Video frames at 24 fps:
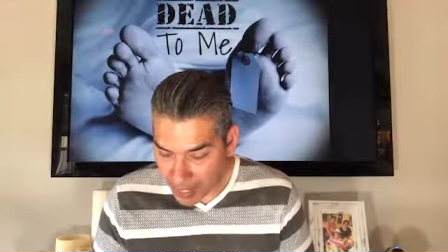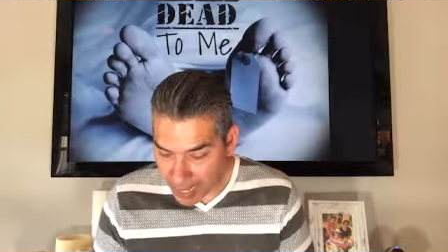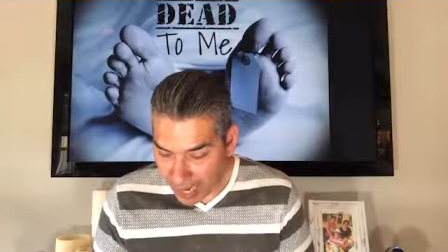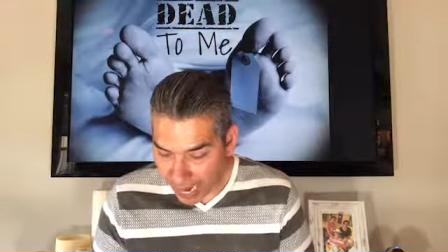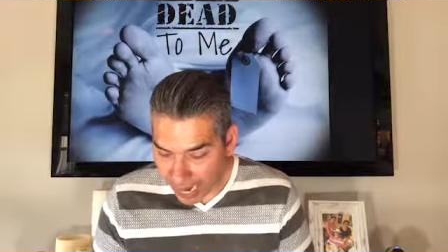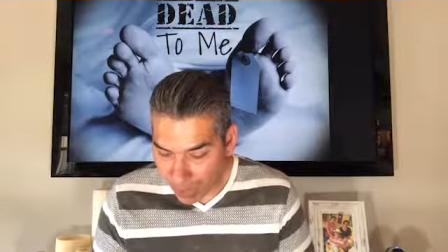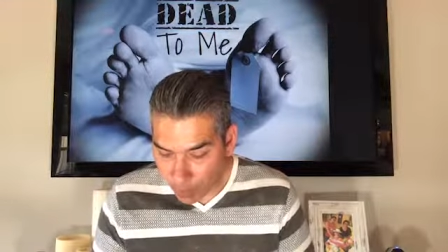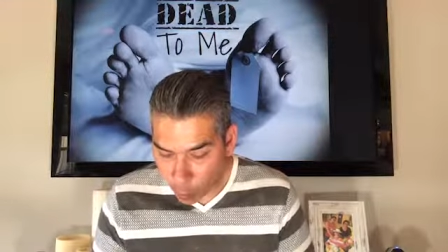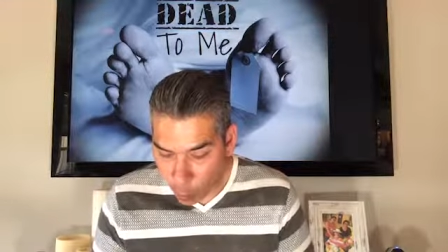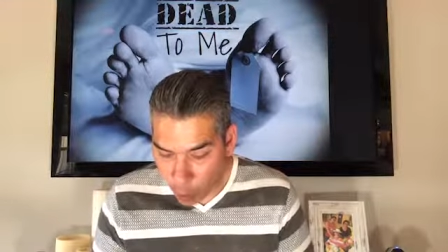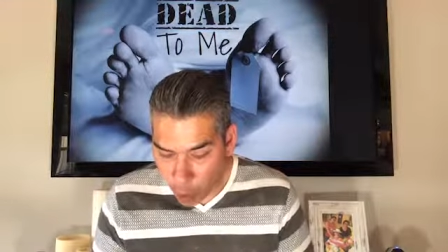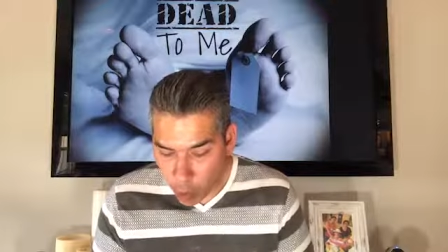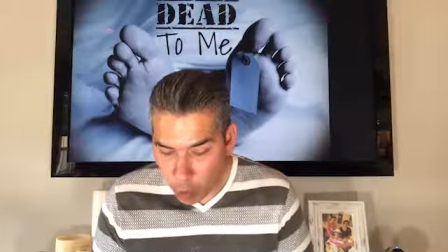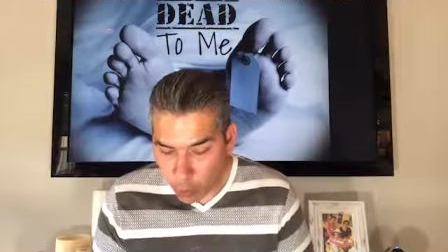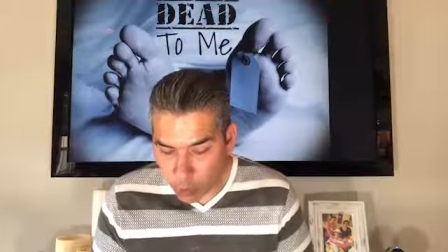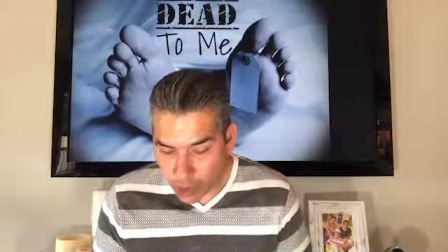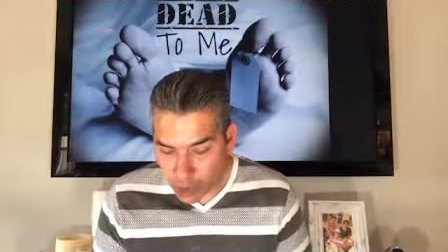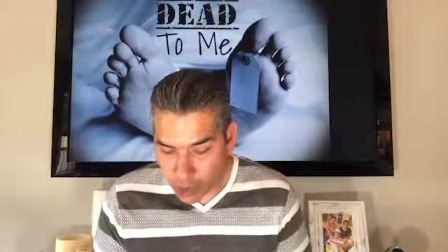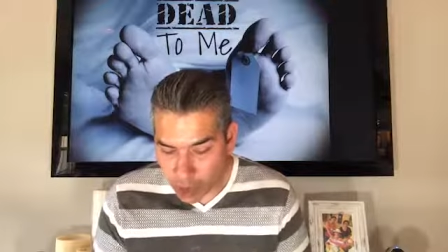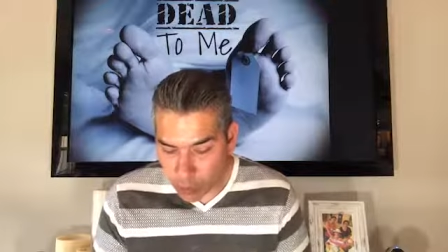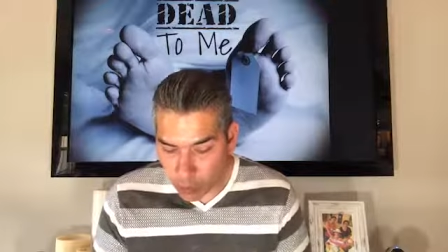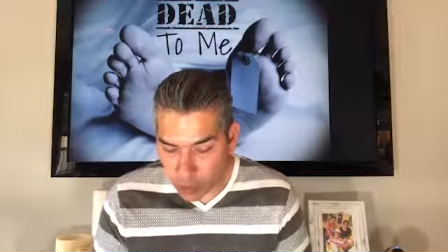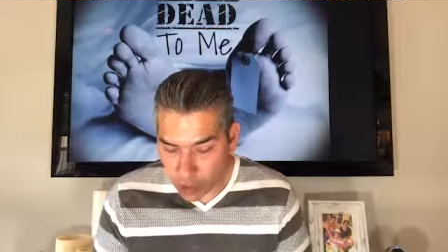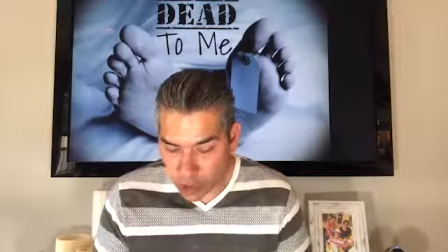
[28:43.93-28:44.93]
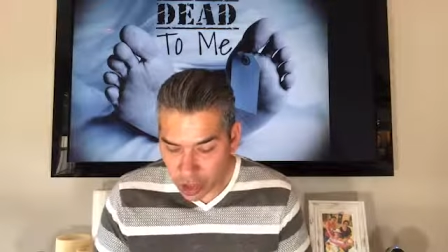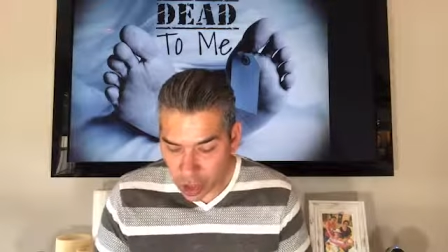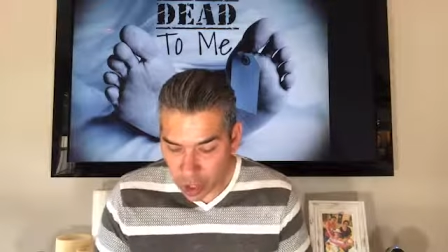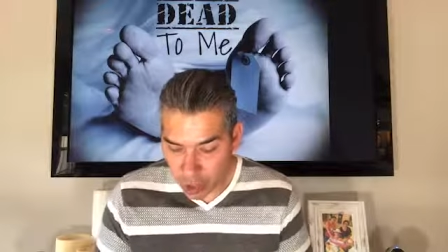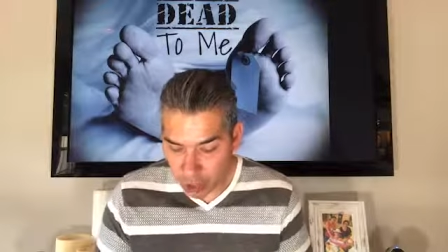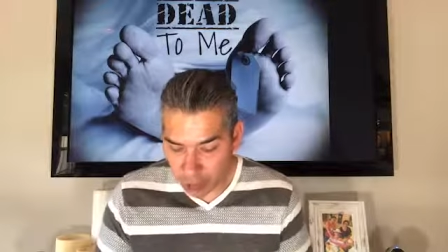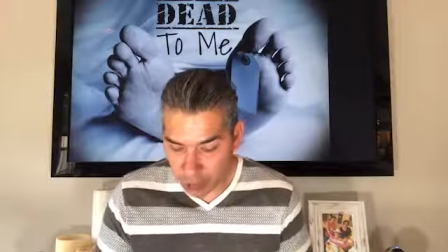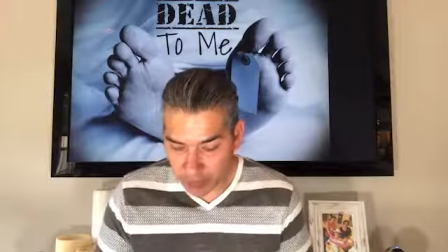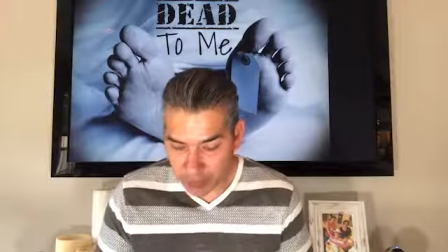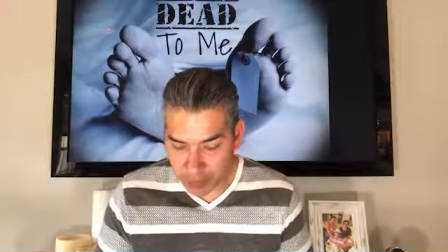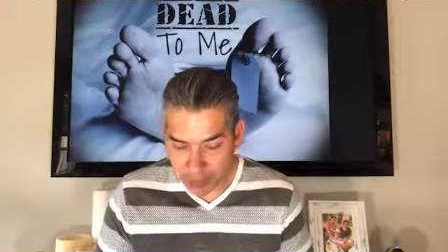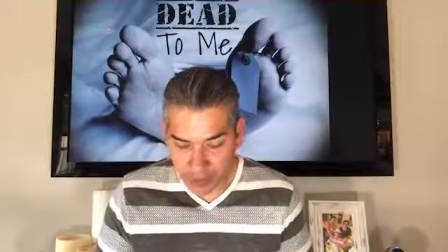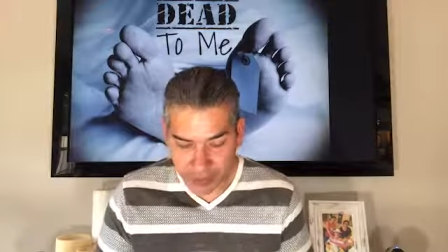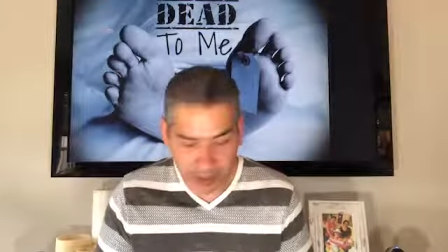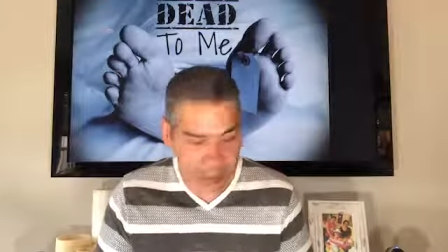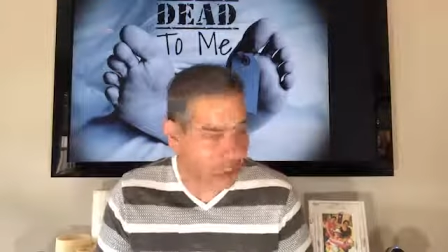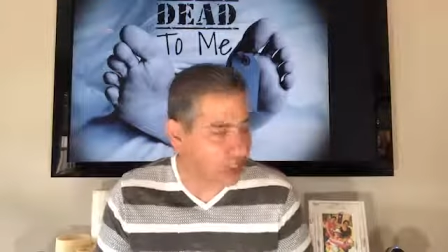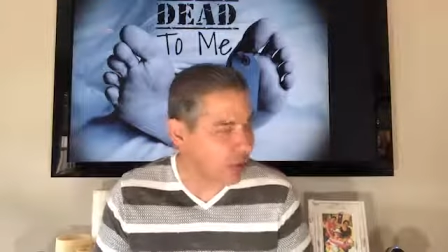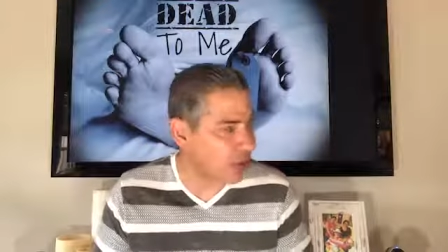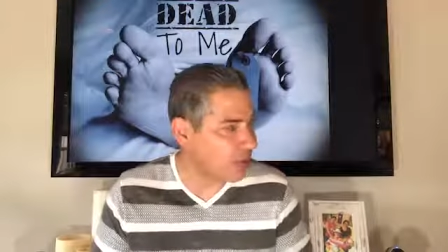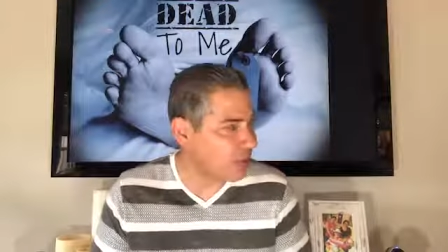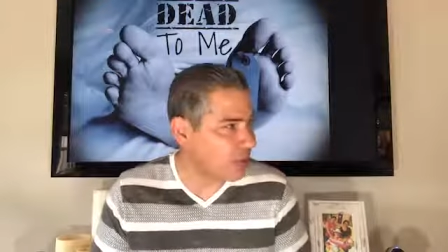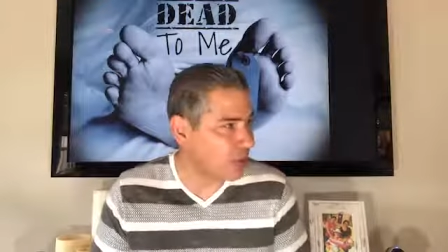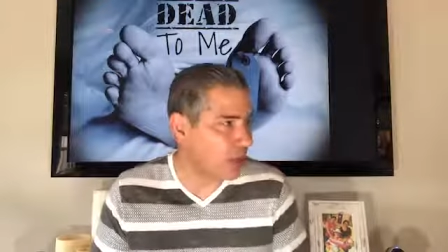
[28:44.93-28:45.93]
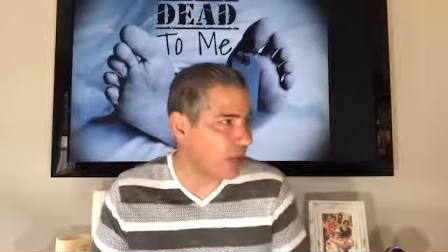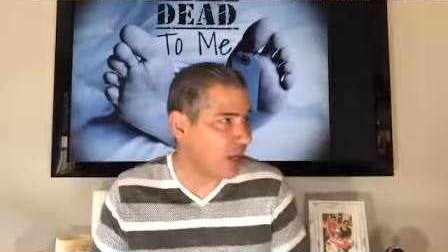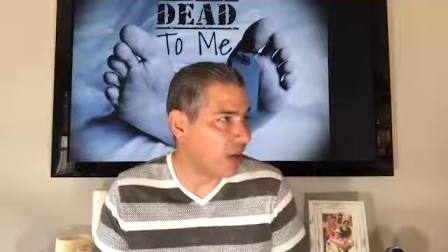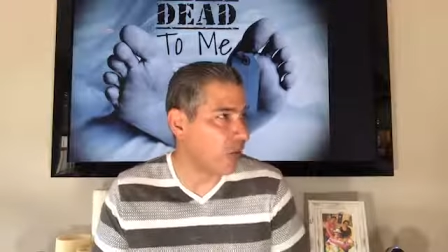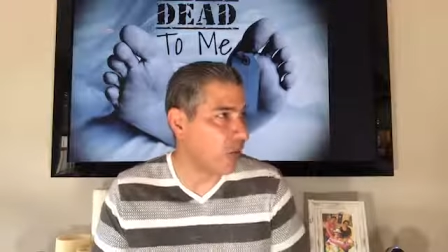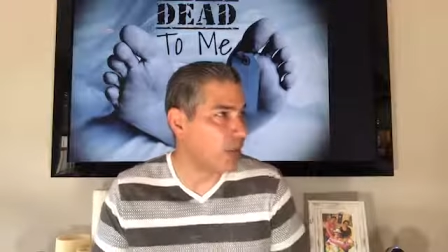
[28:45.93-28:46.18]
And what was the result? So, you know,